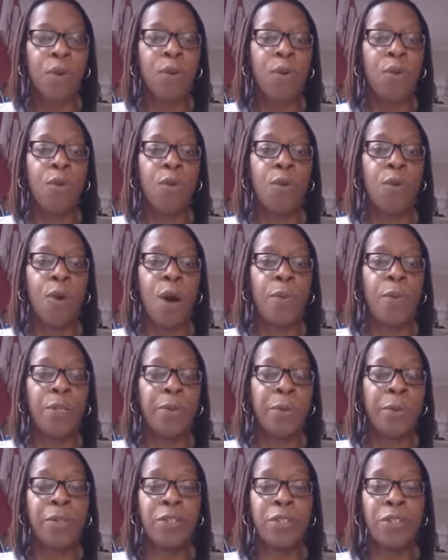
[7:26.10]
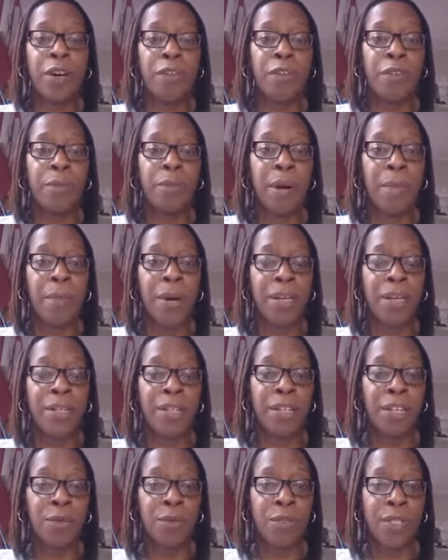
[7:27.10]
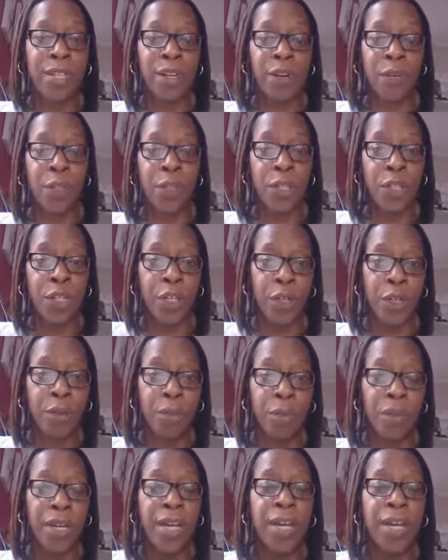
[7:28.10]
Or I want to be able to travel by bus, I don't want to get on the tube.